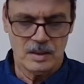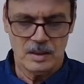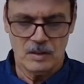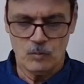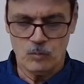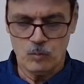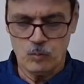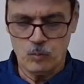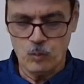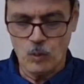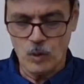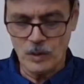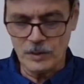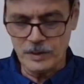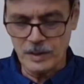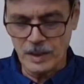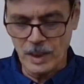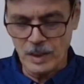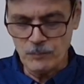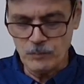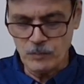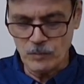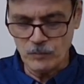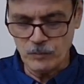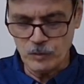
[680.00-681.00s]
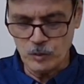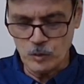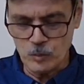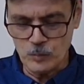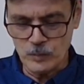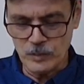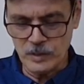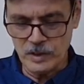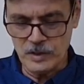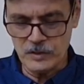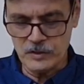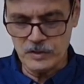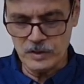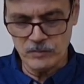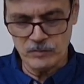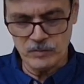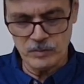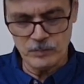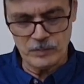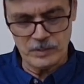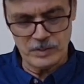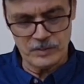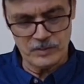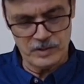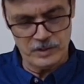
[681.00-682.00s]
what type of human nature we
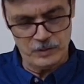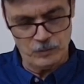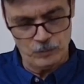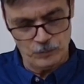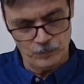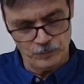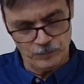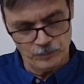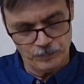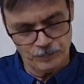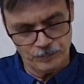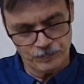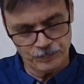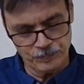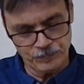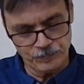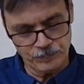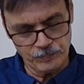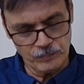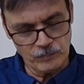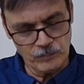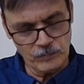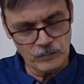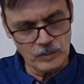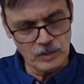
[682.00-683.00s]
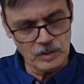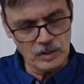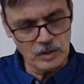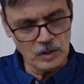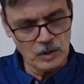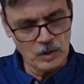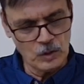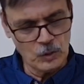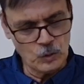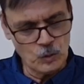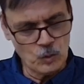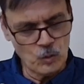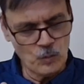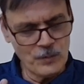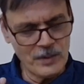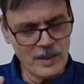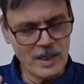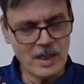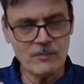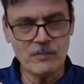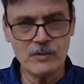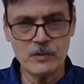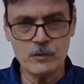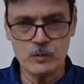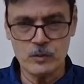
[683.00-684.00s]
perceive. Do we
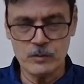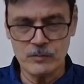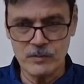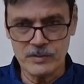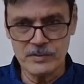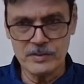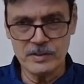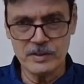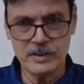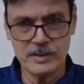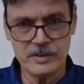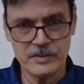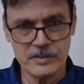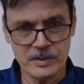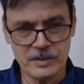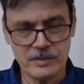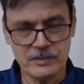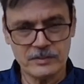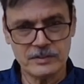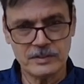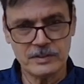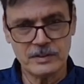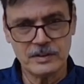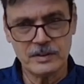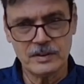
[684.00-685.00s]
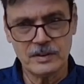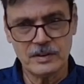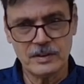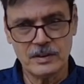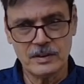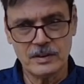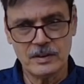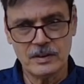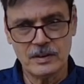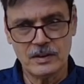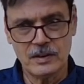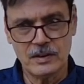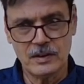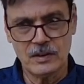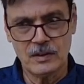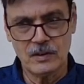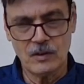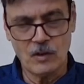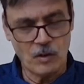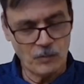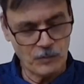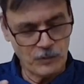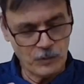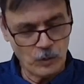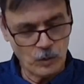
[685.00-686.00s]
have a universal nature
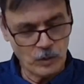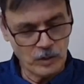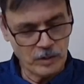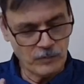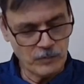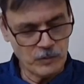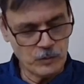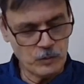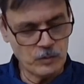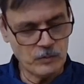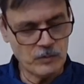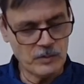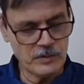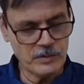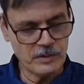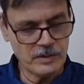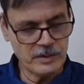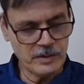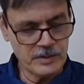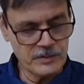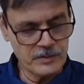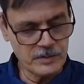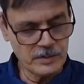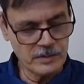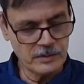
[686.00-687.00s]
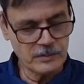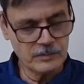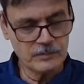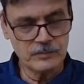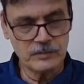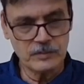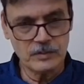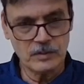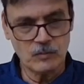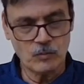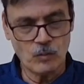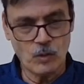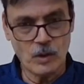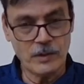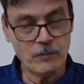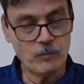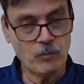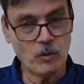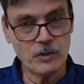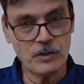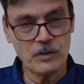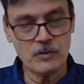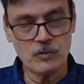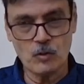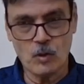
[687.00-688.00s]
or we don't have a universal nature? And
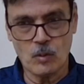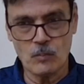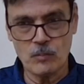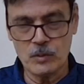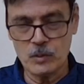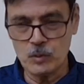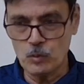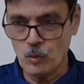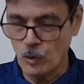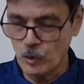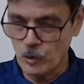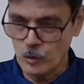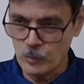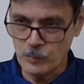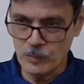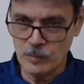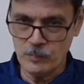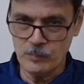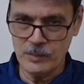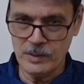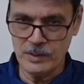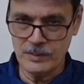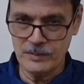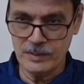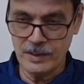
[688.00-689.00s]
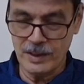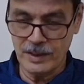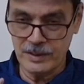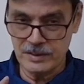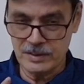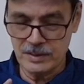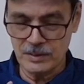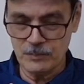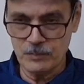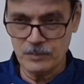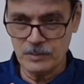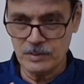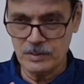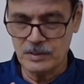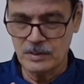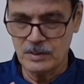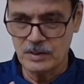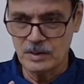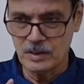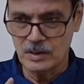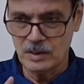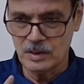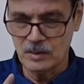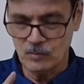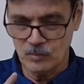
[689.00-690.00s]
what is common to all human beings except
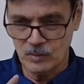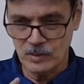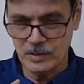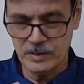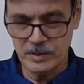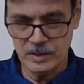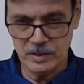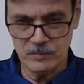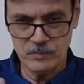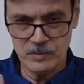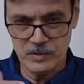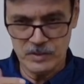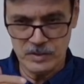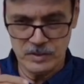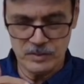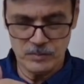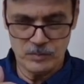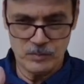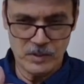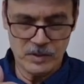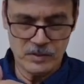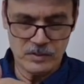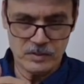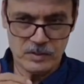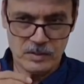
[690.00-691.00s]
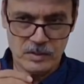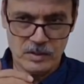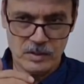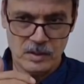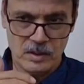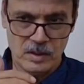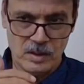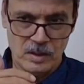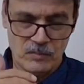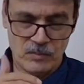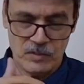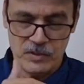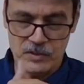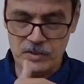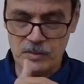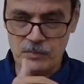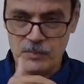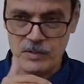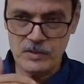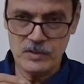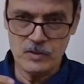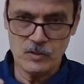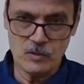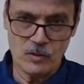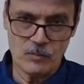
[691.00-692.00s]
one thing which is base, which is the
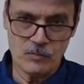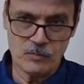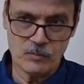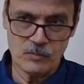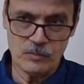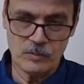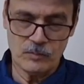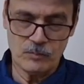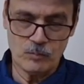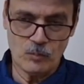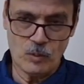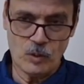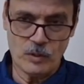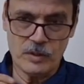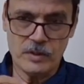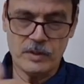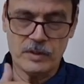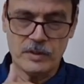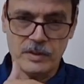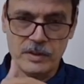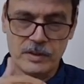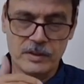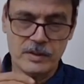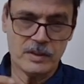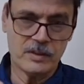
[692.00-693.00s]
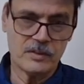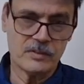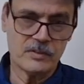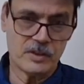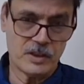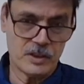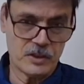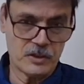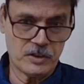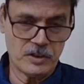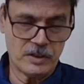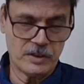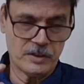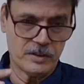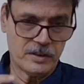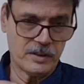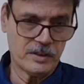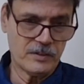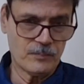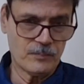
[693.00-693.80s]
basis of modernity that is rationality